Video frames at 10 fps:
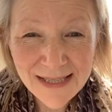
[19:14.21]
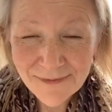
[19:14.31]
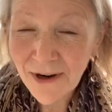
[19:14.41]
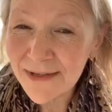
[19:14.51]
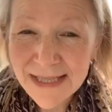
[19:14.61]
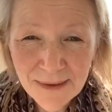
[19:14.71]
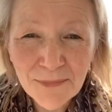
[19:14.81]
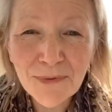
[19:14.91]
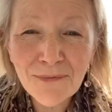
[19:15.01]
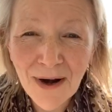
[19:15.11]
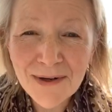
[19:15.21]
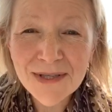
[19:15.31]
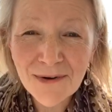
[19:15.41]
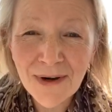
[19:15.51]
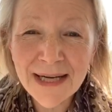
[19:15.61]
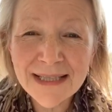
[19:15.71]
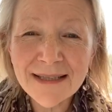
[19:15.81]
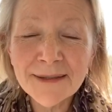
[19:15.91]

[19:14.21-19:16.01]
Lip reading: very simple rose grid.